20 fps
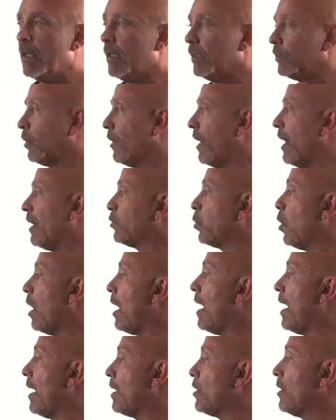So that's
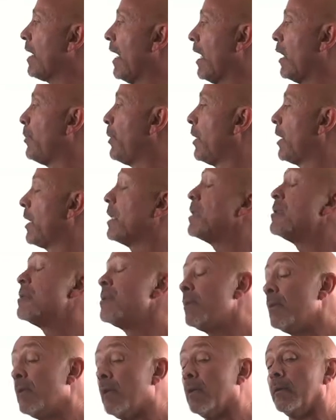why you got to put it
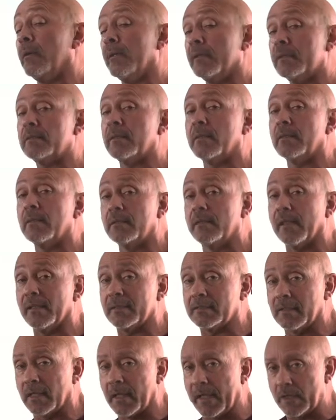nearest the
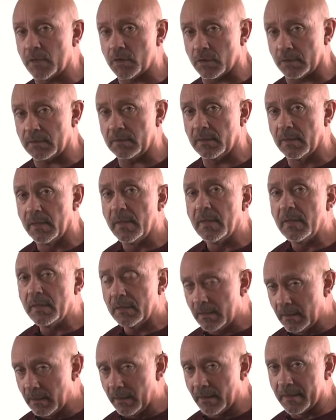destination.
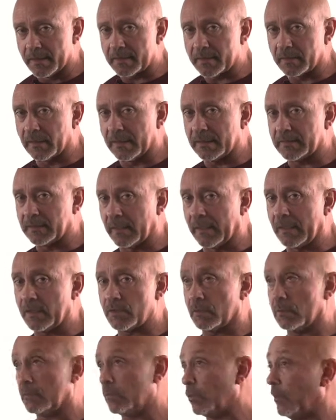Nearest the
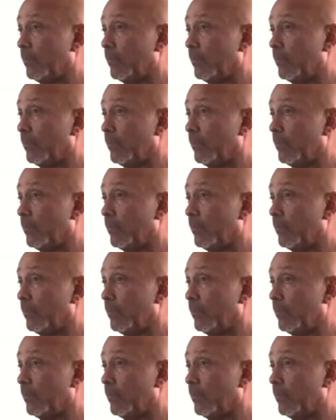destination. So